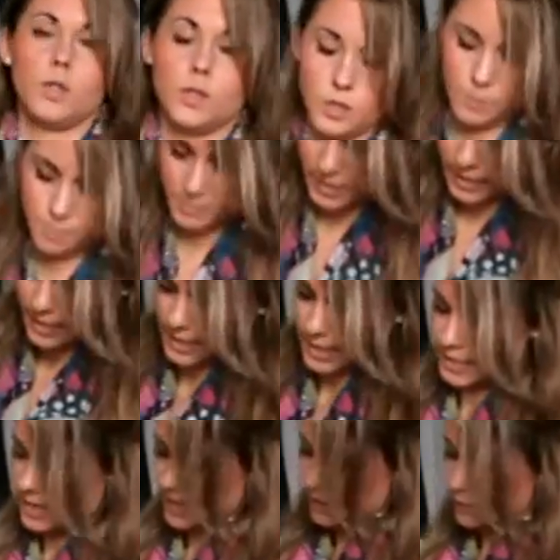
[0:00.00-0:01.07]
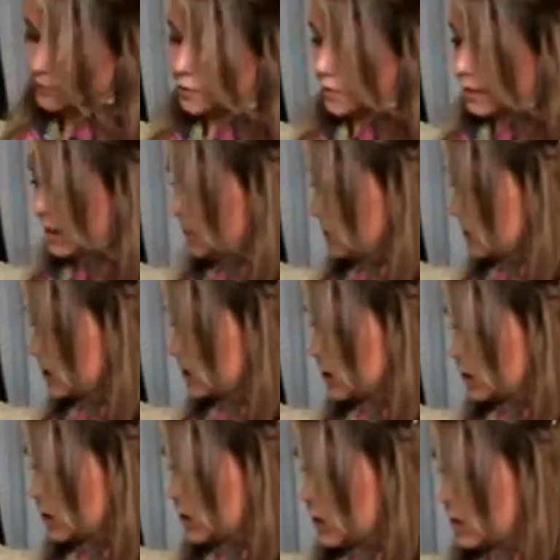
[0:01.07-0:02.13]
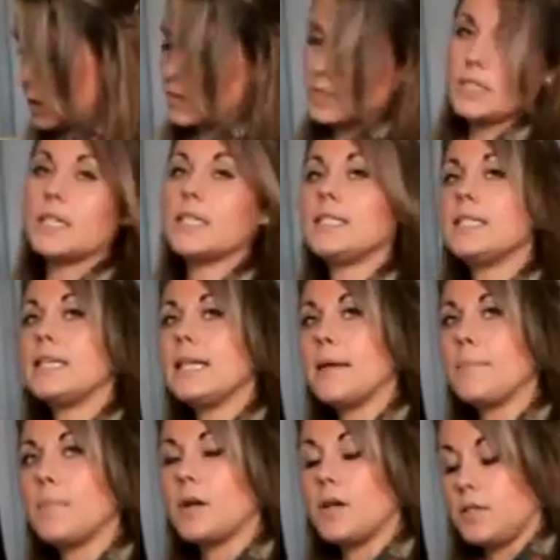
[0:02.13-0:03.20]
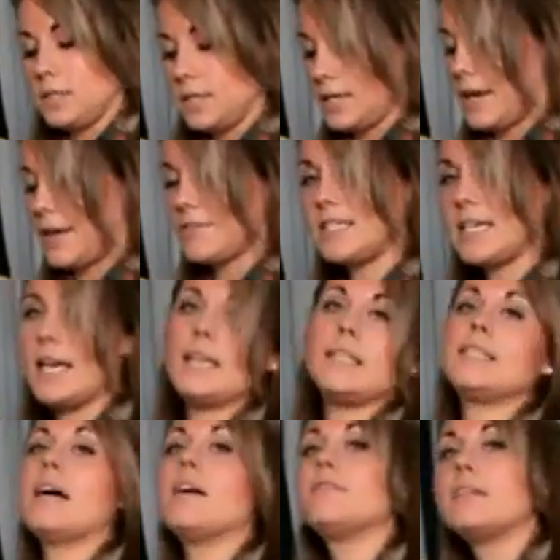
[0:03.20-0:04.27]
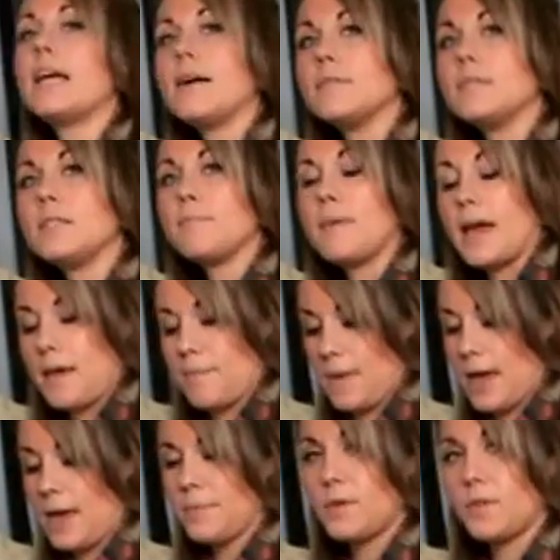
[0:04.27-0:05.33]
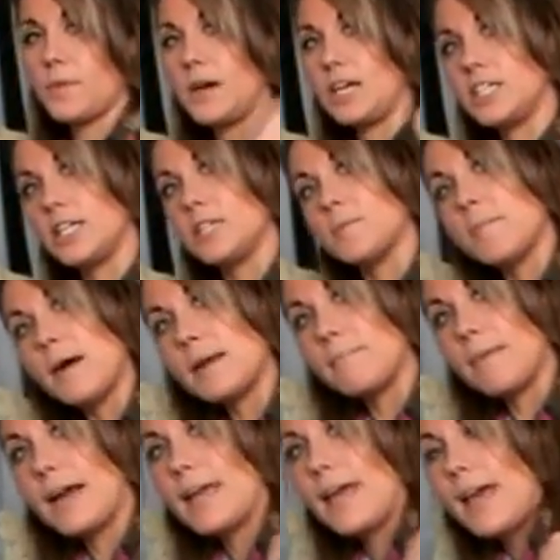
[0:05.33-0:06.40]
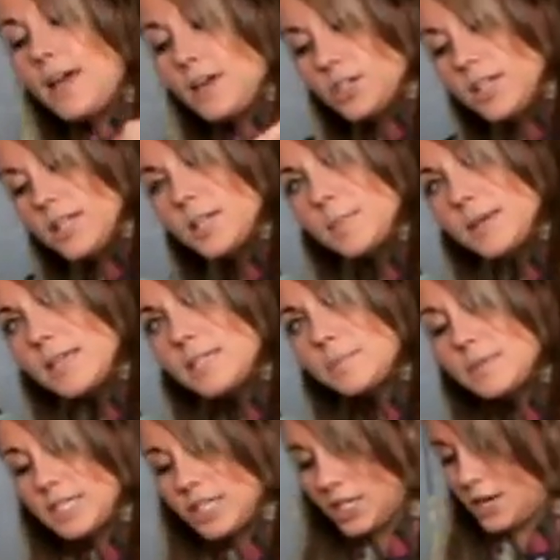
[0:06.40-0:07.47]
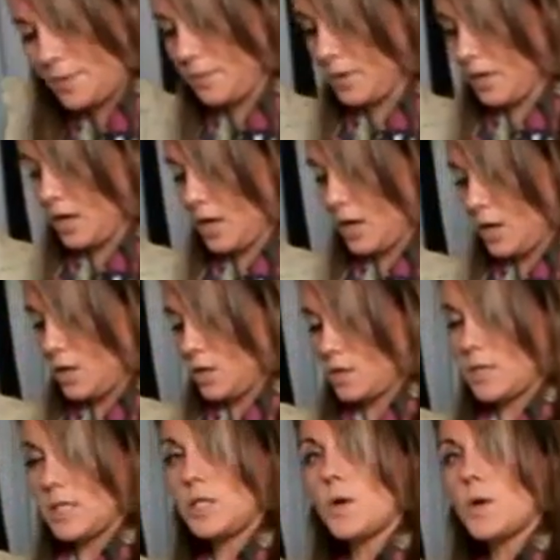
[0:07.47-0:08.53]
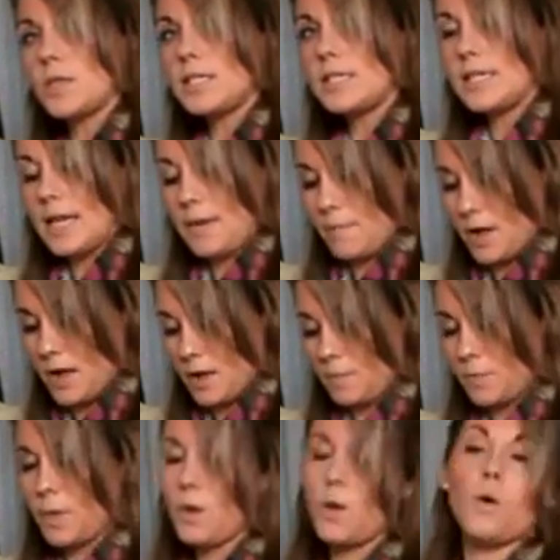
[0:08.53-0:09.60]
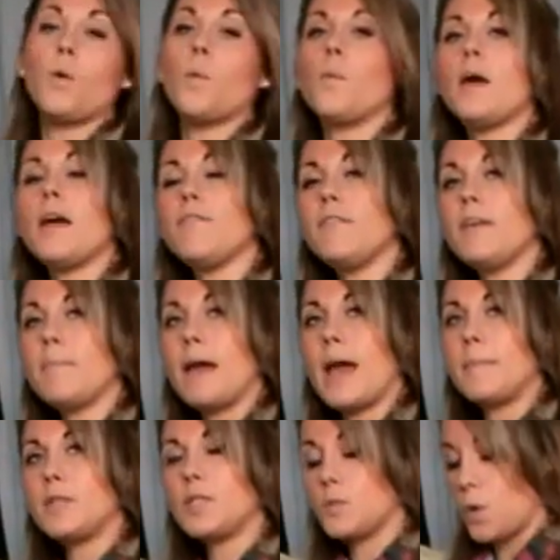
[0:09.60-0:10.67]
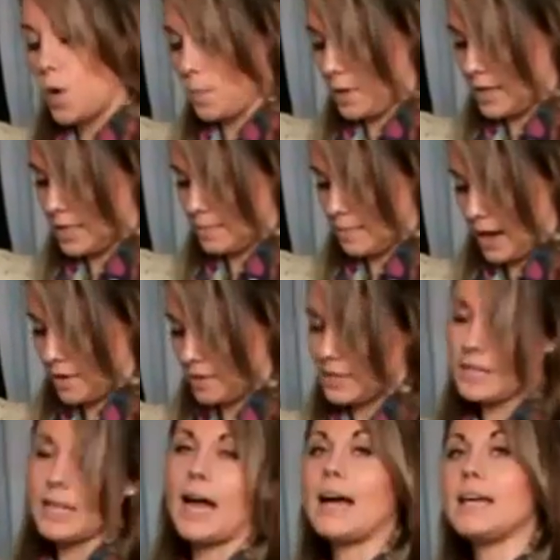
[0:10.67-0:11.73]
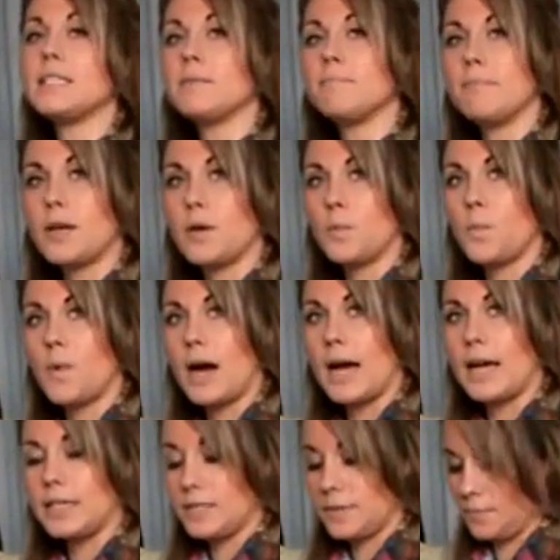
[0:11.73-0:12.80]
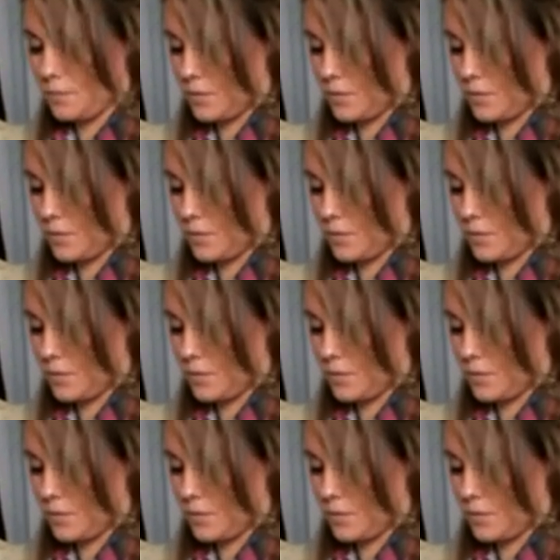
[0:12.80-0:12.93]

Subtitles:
Sit to the side for you. So nose to nipple, never take yourself down to baby, otherwise you'll end up with bad backache because you'll end up in this position. So it's nose to nipple, wait for your baby to open his mouth nice and big and wide.